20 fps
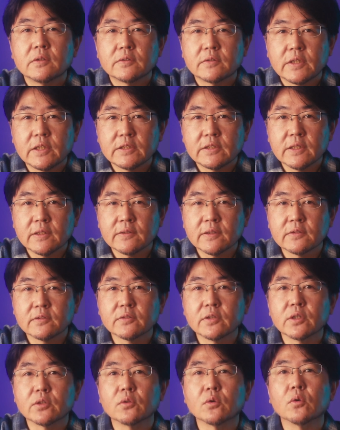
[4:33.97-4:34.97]
Another
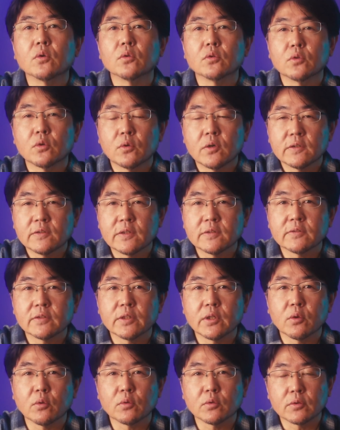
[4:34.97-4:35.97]
major difference between
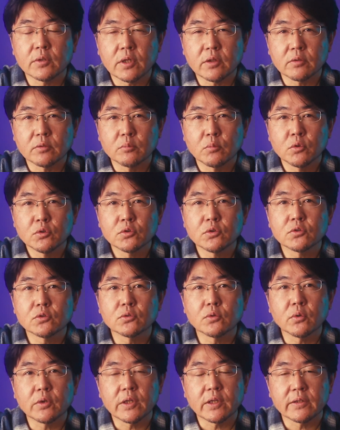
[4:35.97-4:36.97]
shooting still
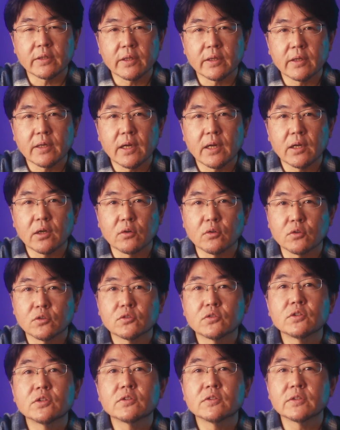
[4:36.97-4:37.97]
images and videos is
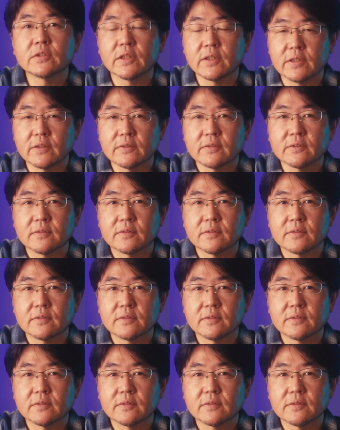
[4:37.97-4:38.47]
exposure.